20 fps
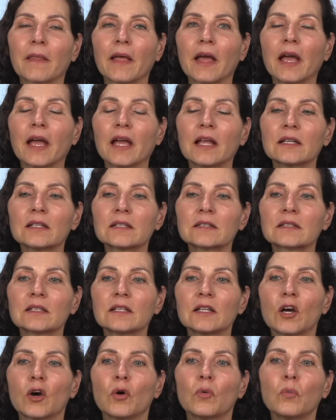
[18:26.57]
And
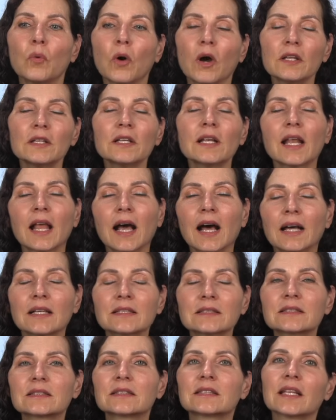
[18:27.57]
one
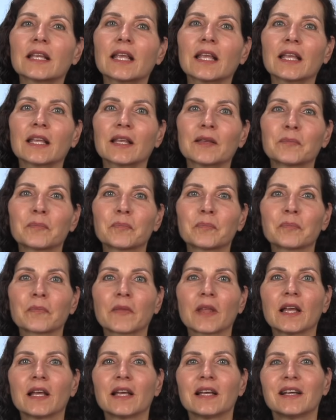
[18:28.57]
last thing,
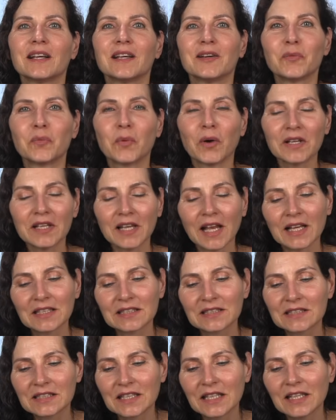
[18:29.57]

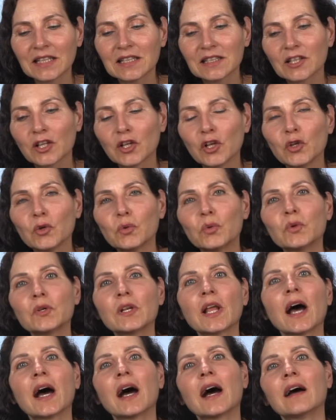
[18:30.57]
the
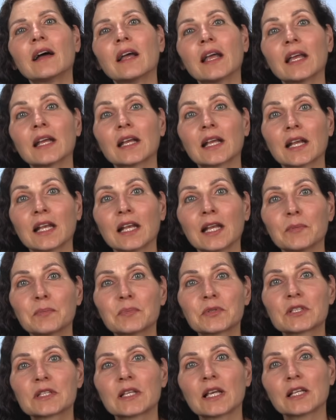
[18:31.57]
lunar
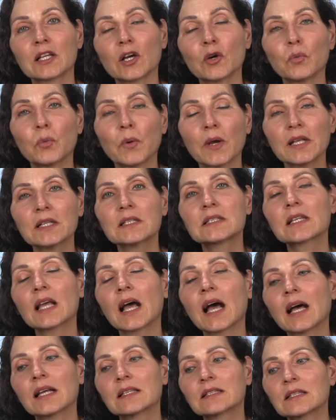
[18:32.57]
eclipse that awaits
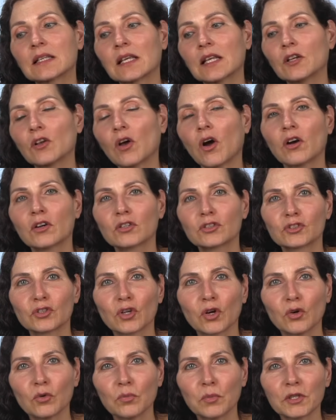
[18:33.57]
us in
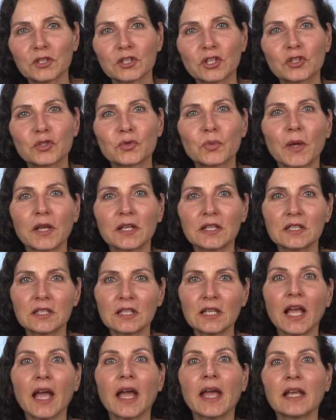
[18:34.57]
October the
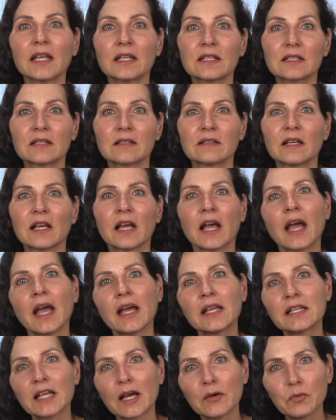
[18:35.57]
28th.
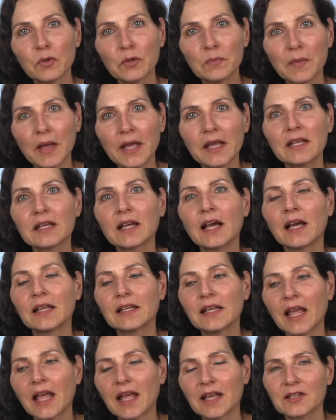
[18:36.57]
And I will make
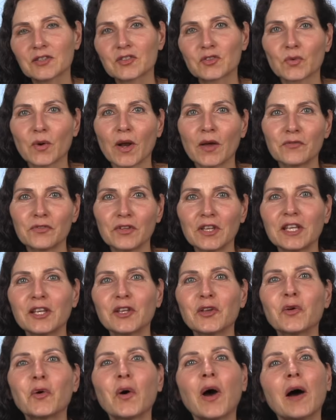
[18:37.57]
an extra
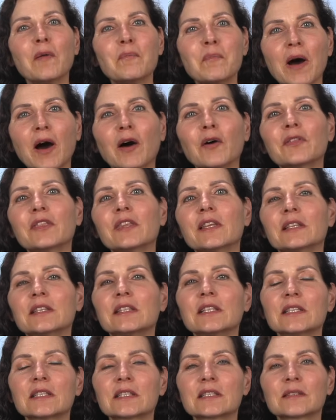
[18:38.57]
video about
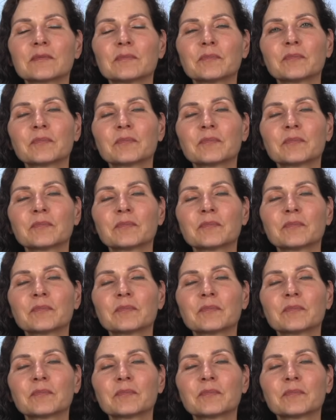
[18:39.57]
this.